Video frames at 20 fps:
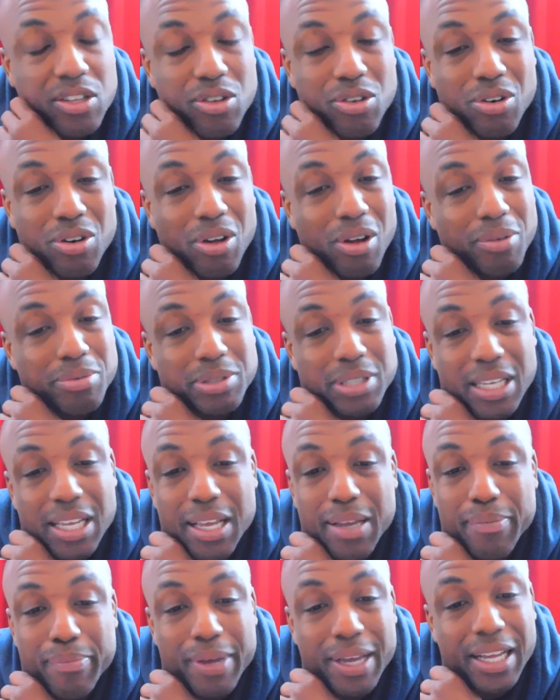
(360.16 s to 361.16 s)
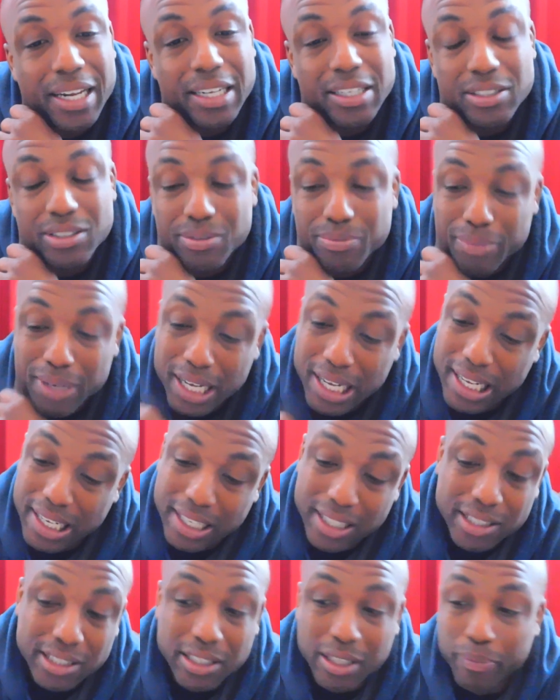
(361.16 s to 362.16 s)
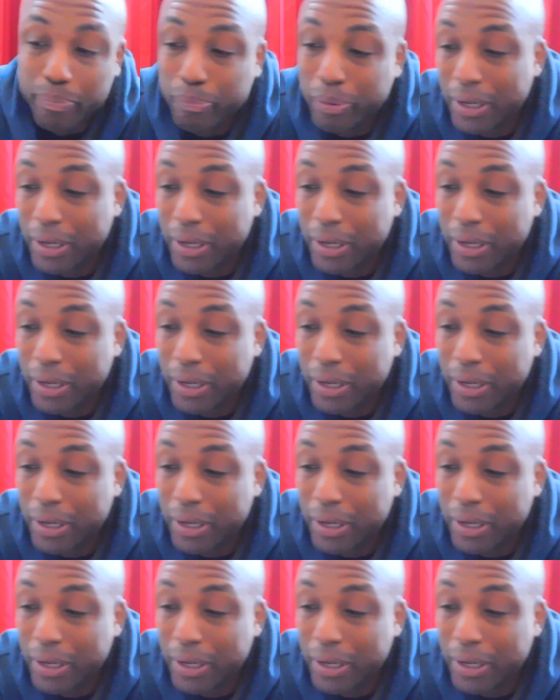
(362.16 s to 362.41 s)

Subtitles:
You know what I'm saying? Man, this the